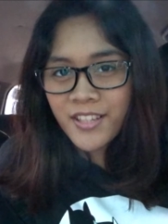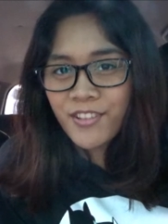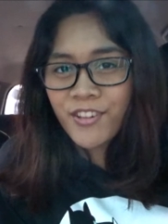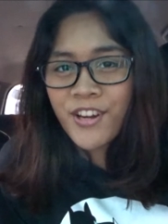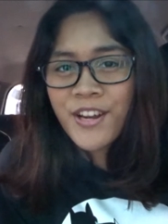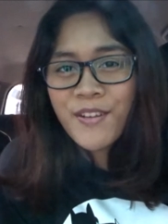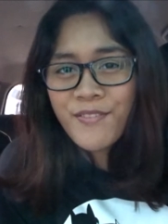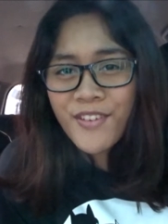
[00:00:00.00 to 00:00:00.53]

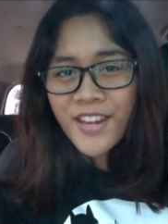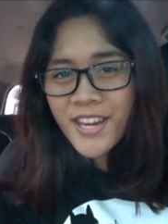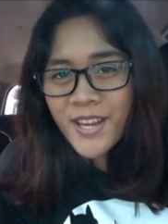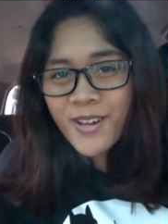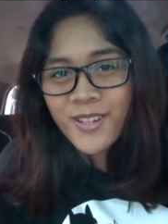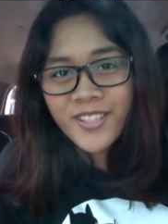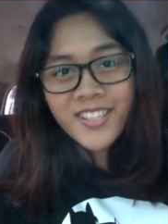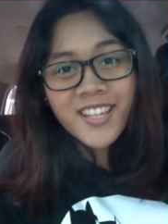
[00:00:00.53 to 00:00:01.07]
three
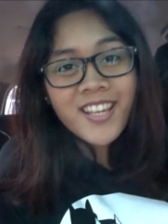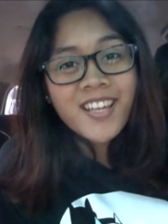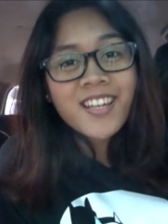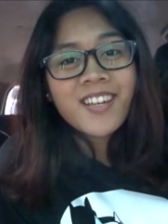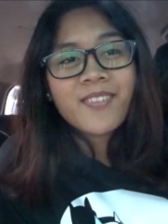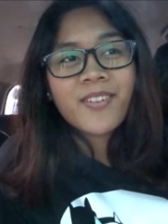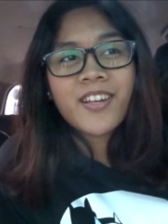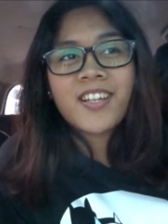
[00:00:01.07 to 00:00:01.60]
videos
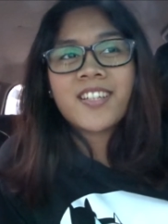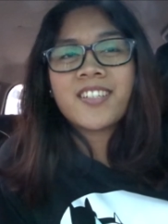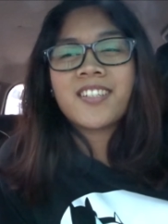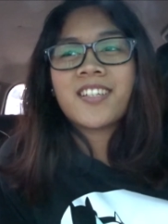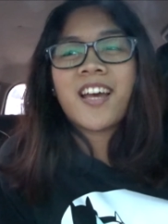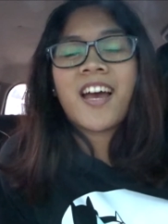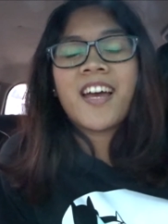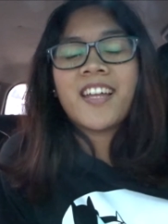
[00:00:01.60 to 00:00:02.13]
because
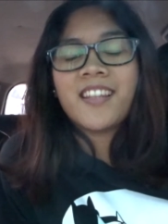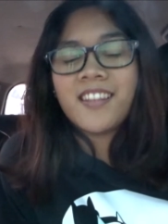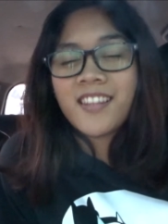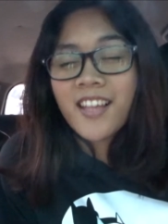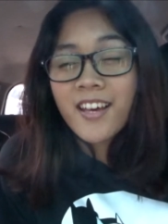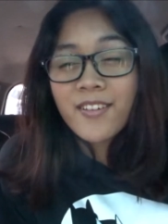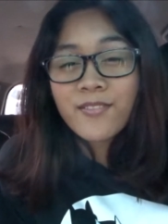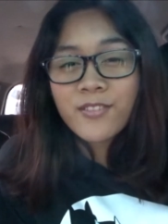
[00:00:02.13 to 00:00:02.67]
I
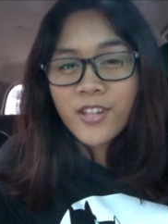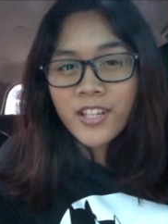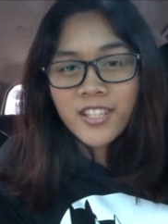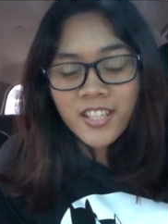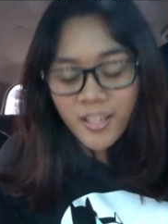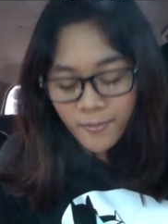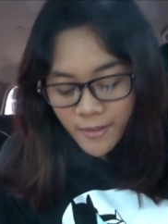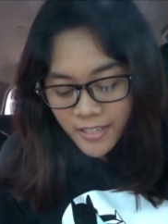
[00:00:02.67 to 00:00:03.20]
love
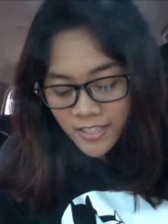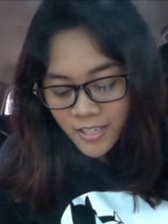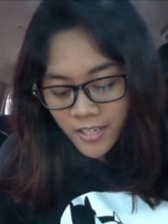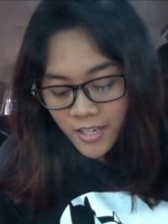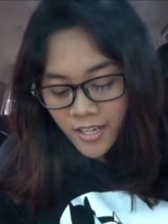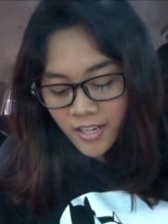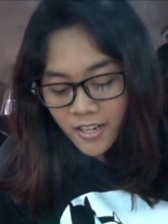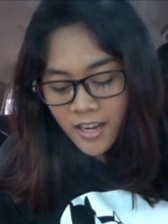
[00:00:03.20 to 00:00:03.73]
dressing up as
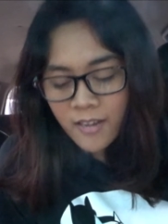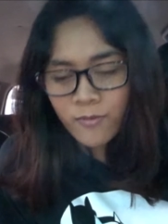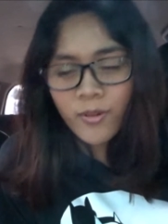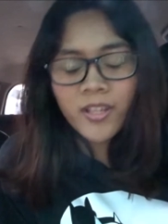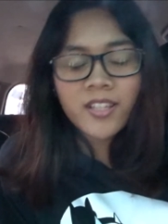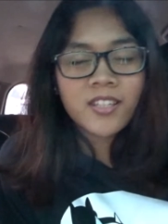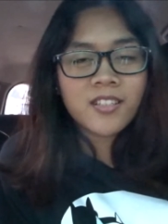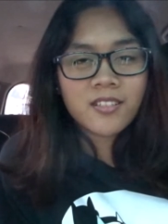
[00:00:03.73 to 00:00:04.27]
her and
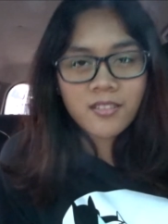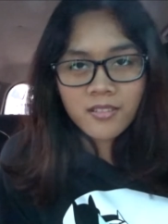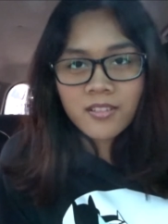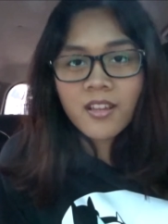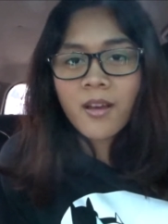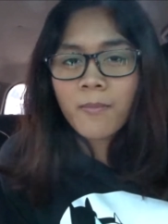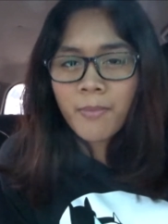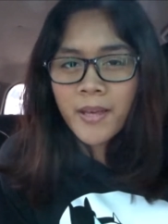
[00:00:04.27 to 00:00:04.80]
well it's
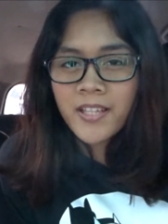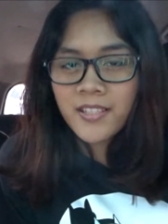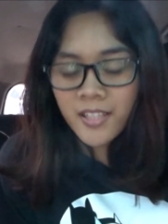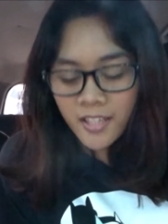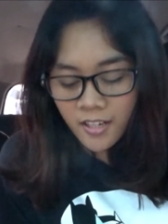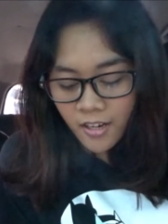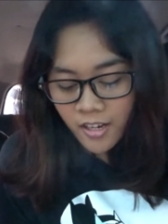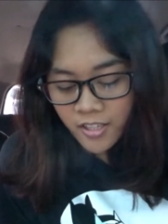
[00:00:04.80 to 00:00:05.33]
a
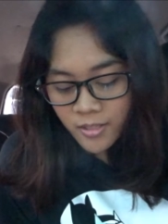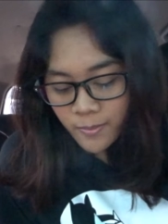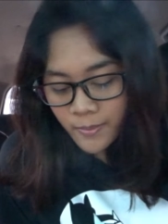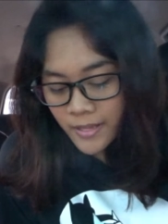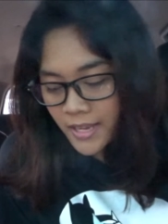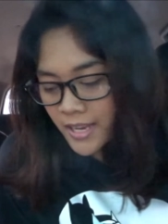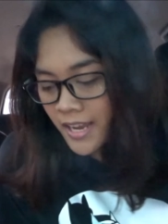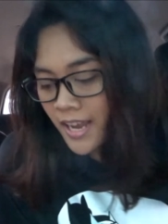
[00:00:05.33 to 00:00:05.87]
basic
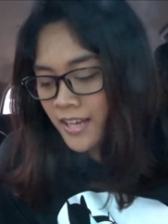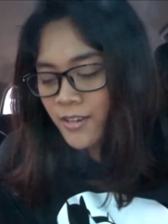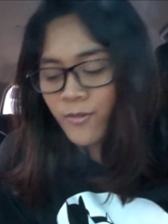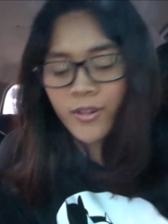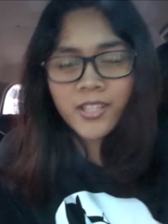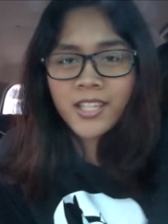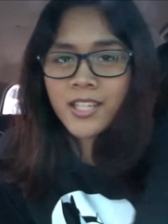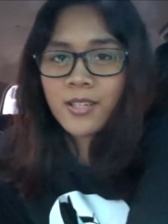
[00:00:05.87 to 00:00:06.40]
cosplay,
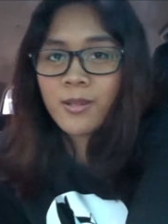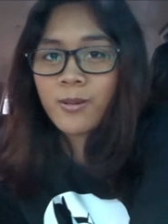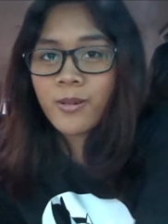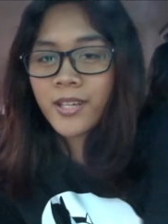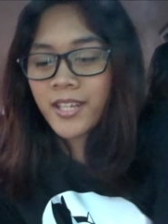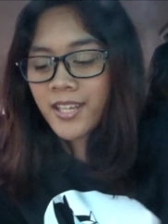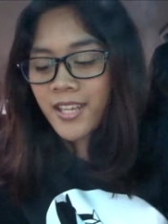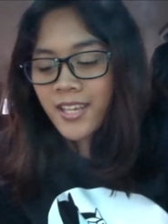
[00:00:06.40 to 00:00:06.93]
anyone can do
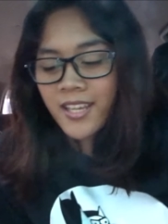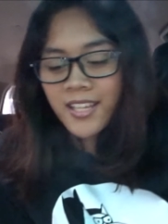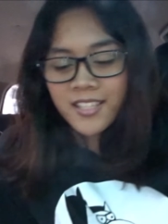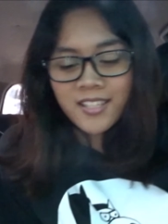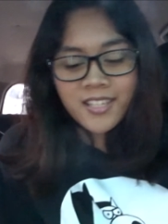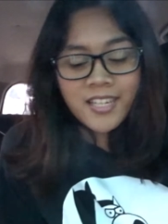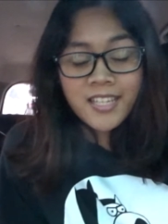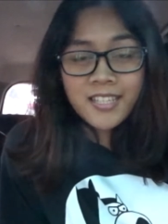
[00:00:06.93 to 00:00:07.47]
it.
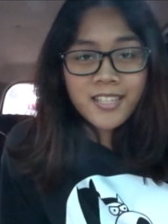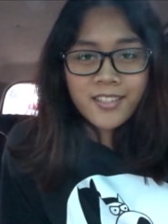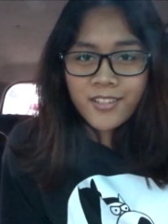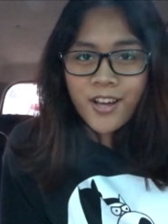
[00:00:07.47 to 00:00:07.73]
It's the easiest